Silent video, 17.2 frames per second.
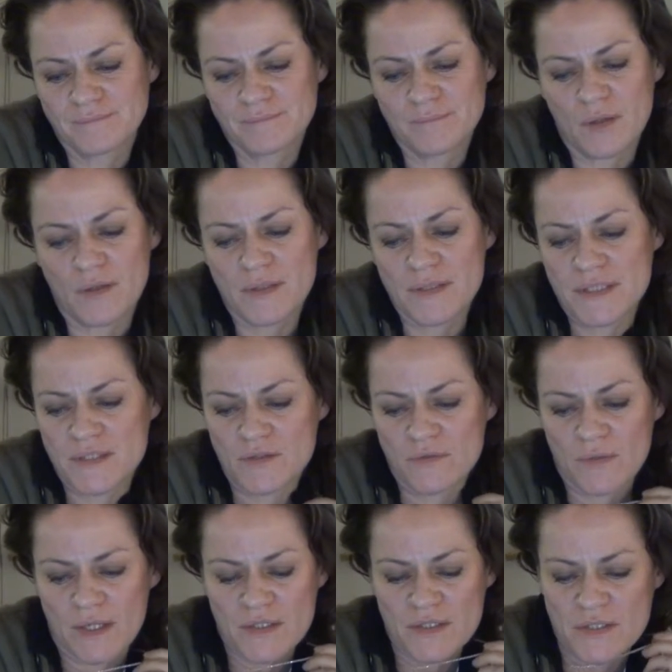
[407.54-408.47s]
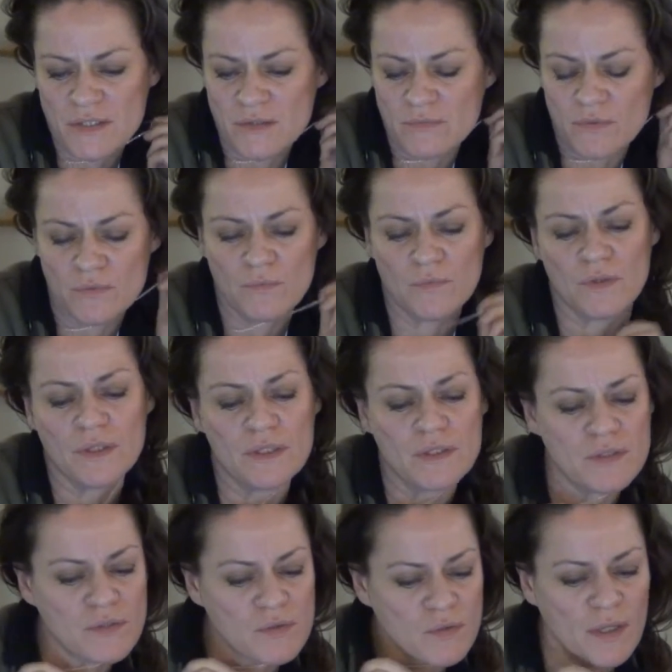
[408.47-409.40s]
policy directions we're going
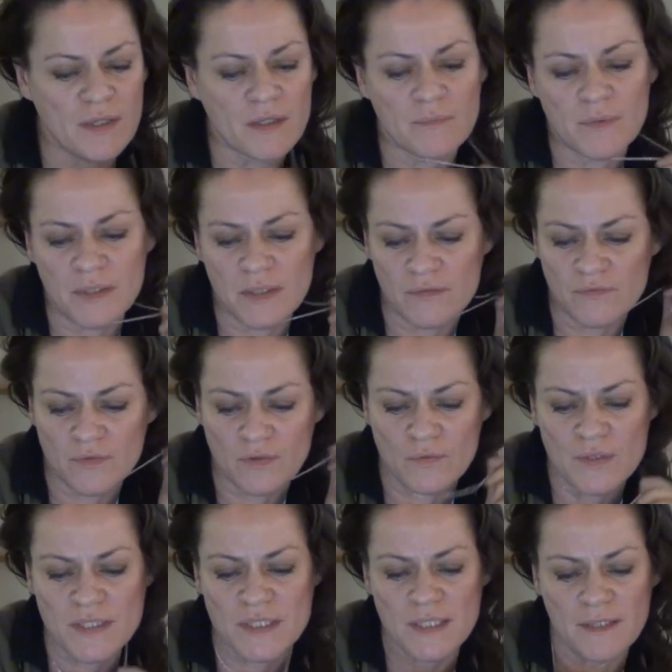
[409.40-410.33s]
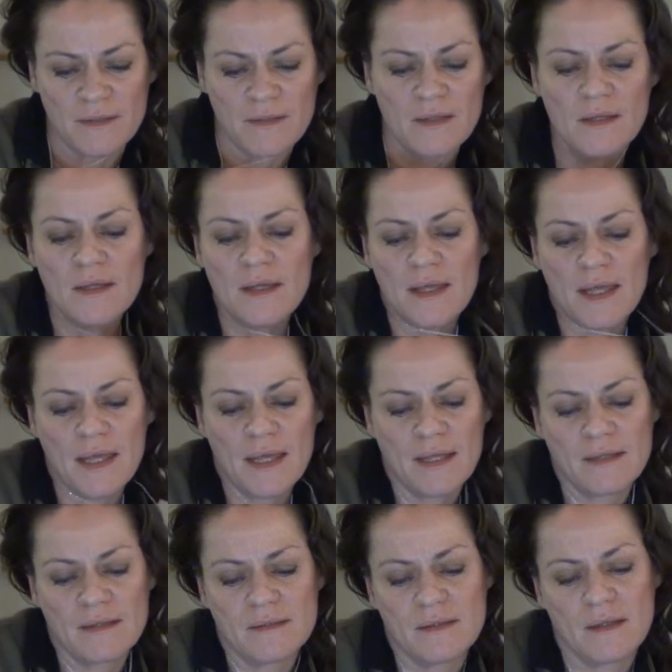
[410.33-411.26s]
to try to be influencing,
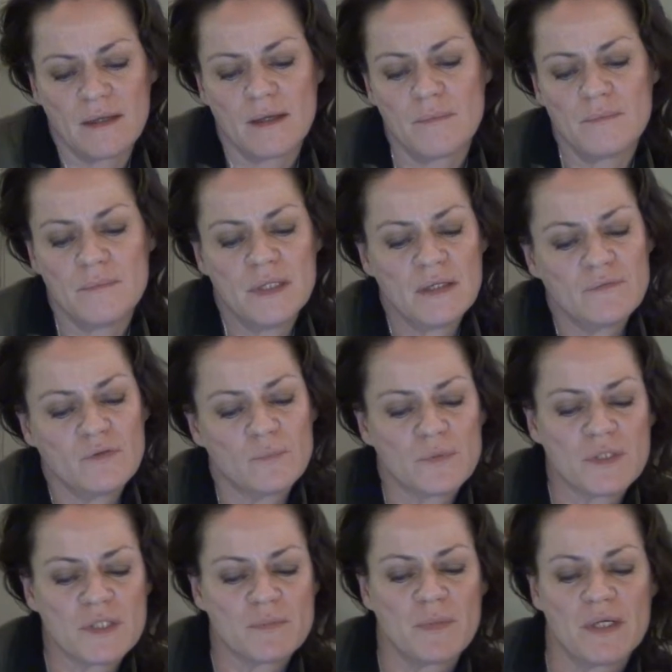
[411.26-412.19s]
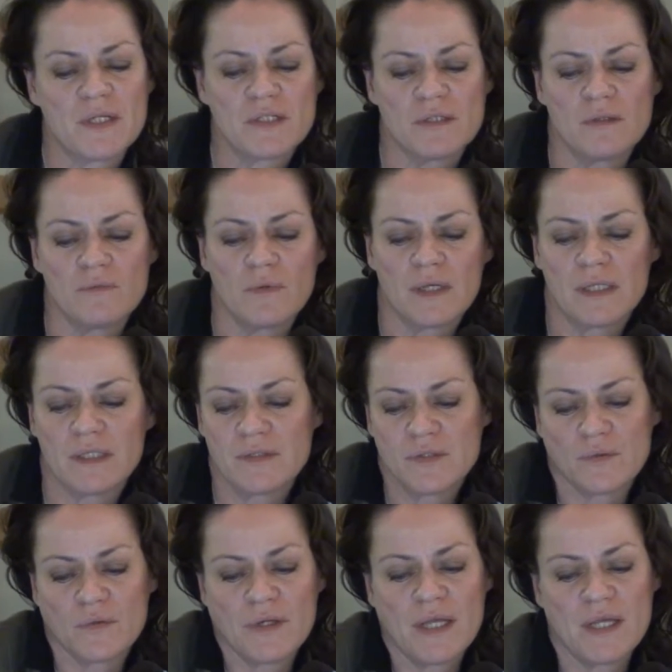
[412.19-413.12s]
and meaningful participation in
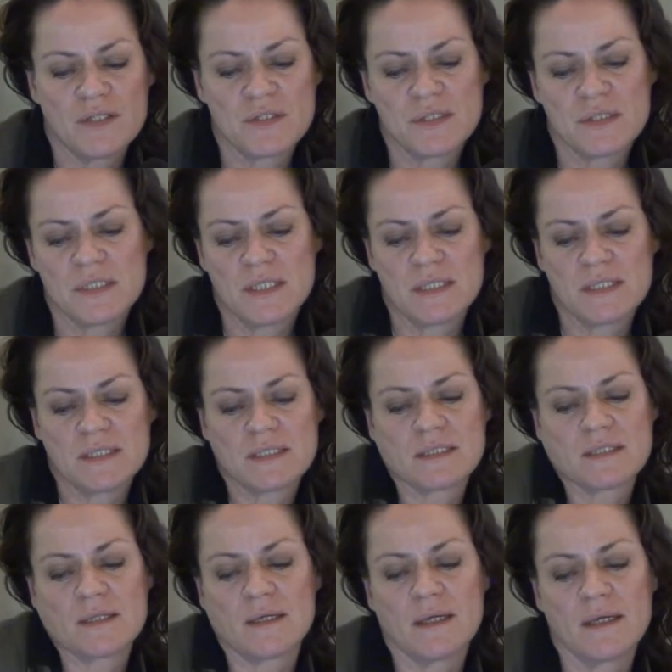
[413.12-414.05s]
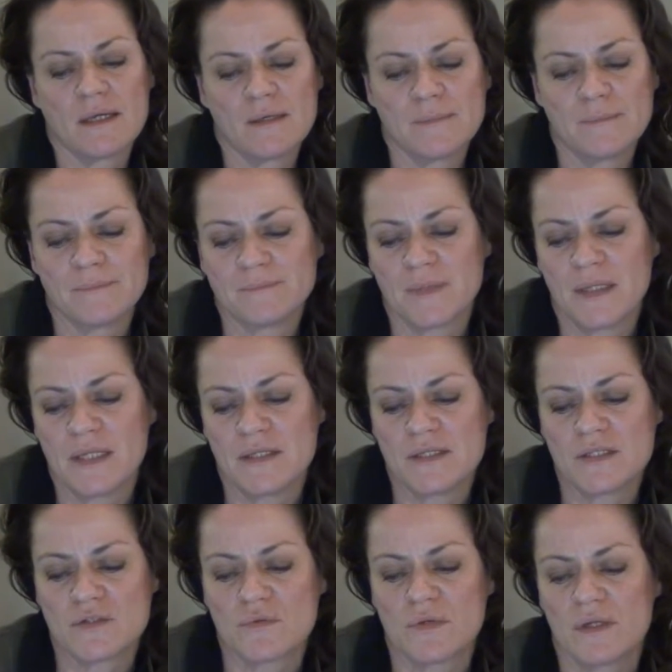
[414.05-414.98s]
regulatory agencies,
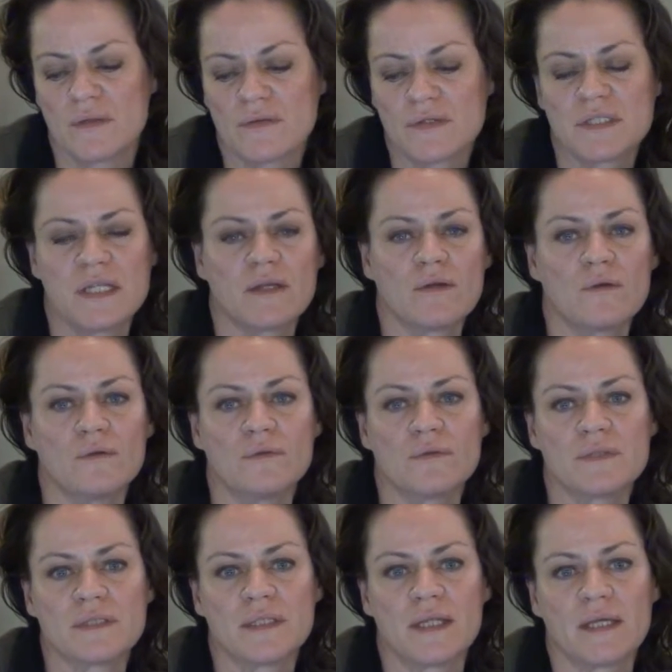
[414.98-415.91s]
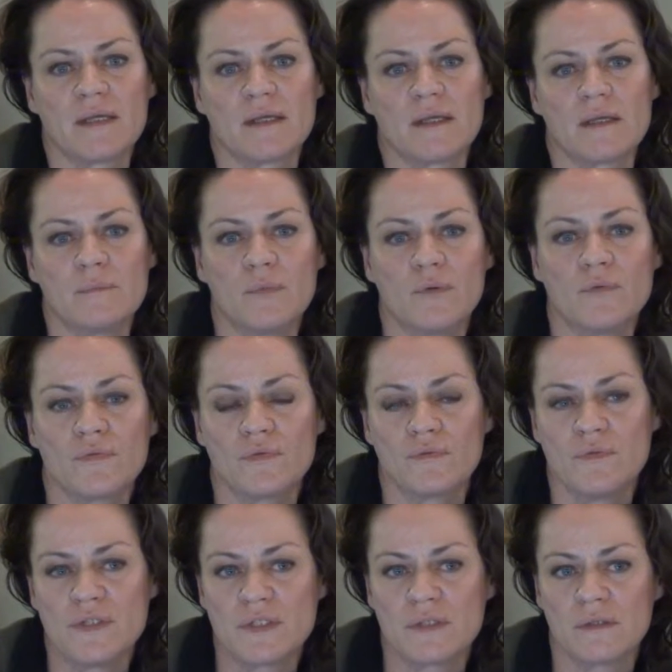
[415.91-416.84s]
industry and other stakeholders like Beaufort
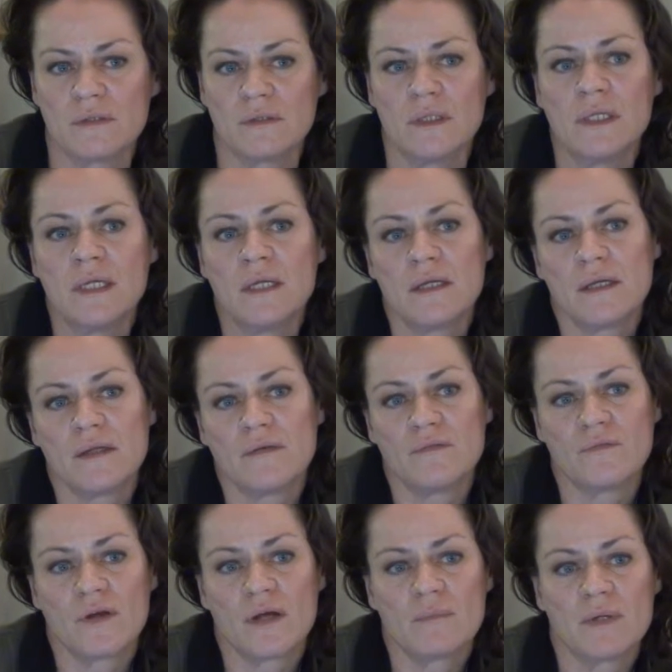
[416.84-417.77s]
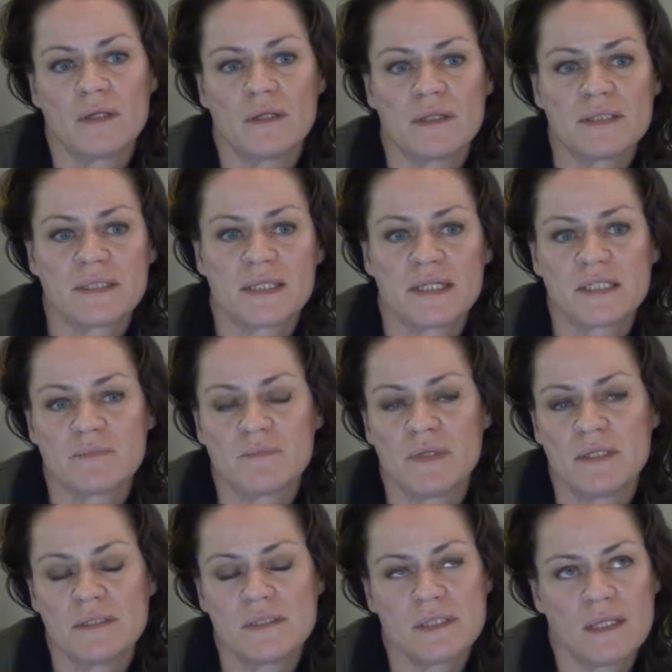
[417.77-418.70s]
Regional Environmental
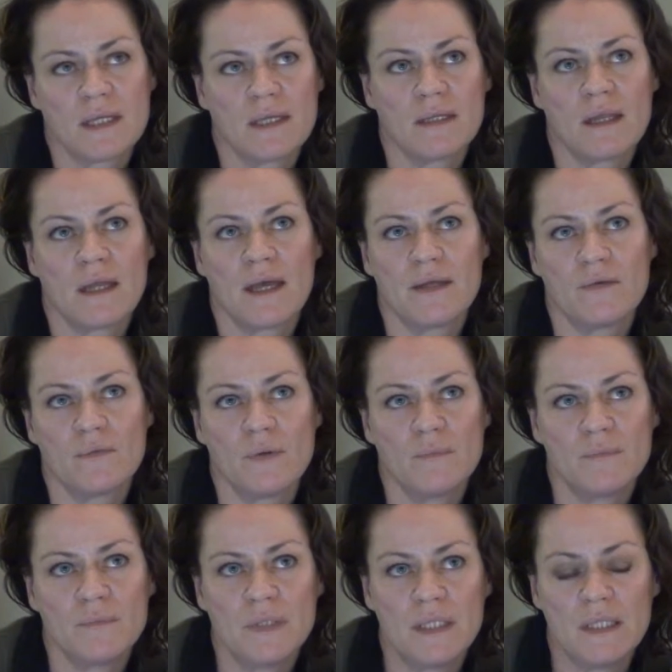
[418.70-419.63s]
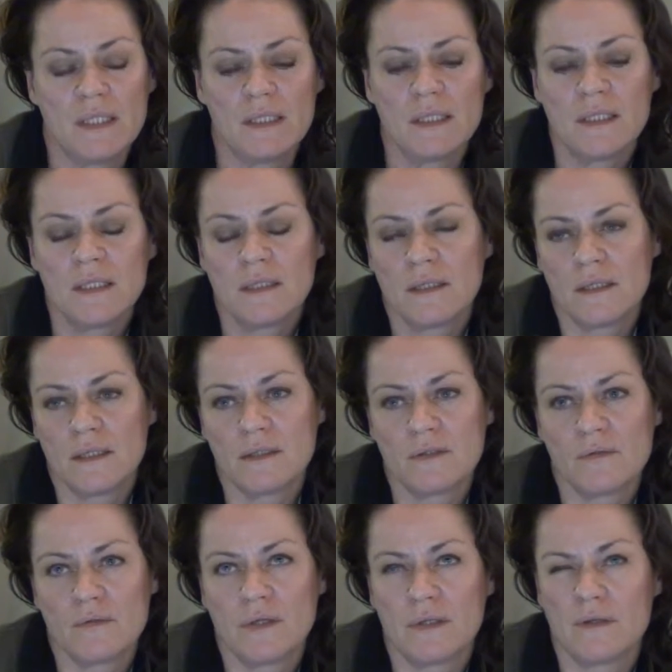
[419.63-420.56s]
Assessment and IOMP,
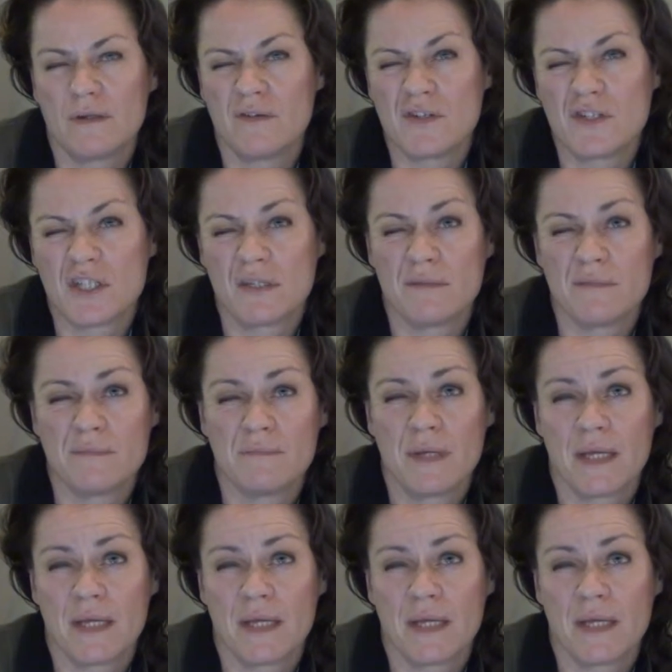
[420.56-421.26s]
Integrated Ocean